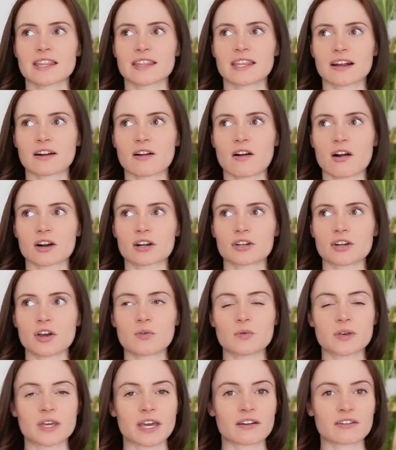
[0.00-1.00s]
There are
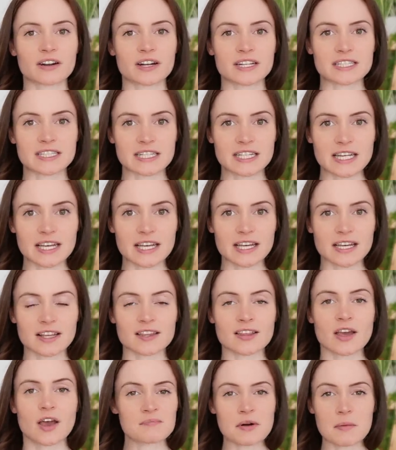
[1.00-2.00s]
no
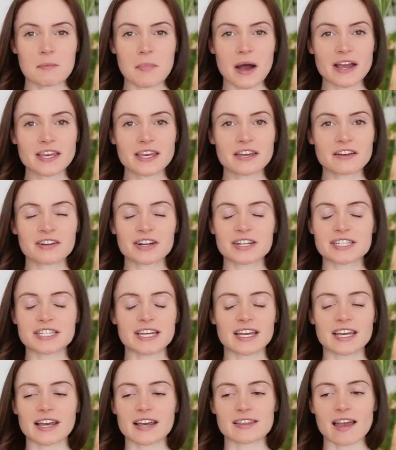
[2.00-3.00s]
guarantees, but my
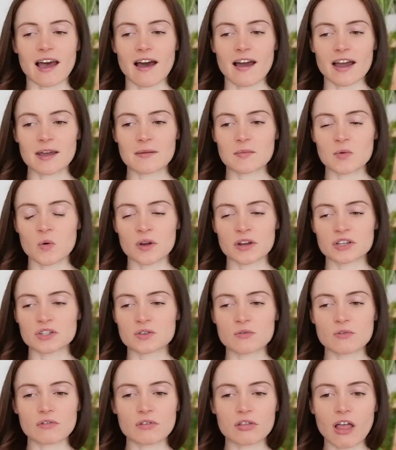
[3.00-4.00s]
guarantee is that I am going
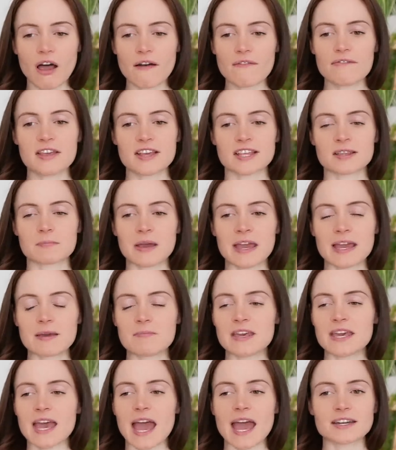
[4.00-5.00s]
to love this
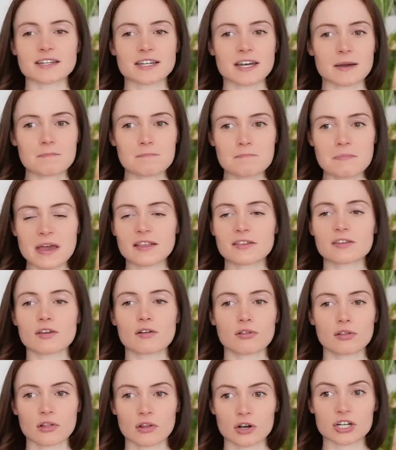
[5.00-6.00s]
baby and commit
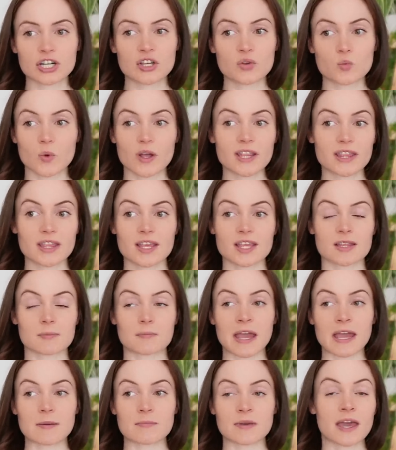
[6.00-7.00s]
to learning with this
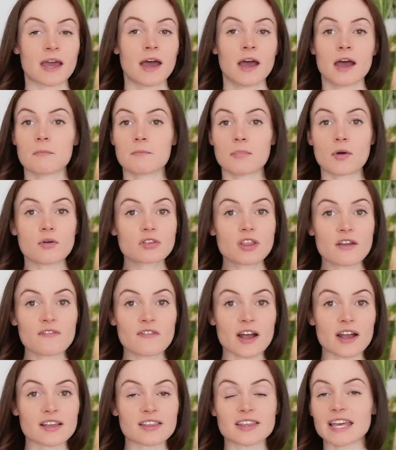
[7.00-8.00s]
baby. Both
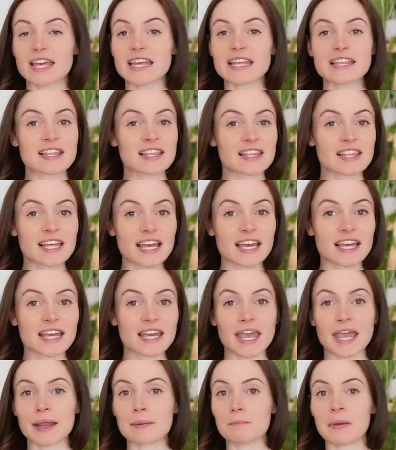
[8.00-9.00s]
of us in
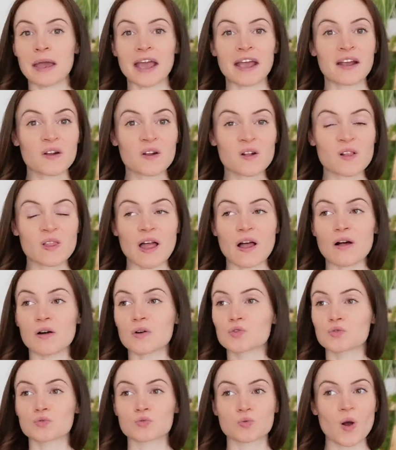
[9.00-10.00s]
sync, in
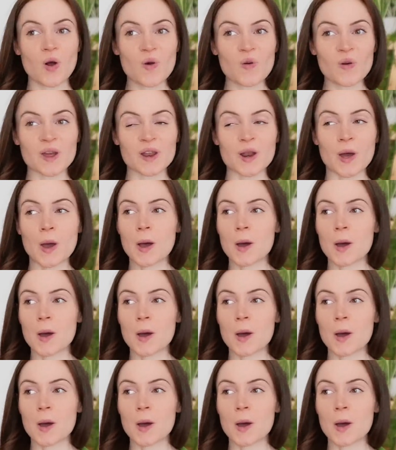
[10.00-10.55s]
parallel, growing,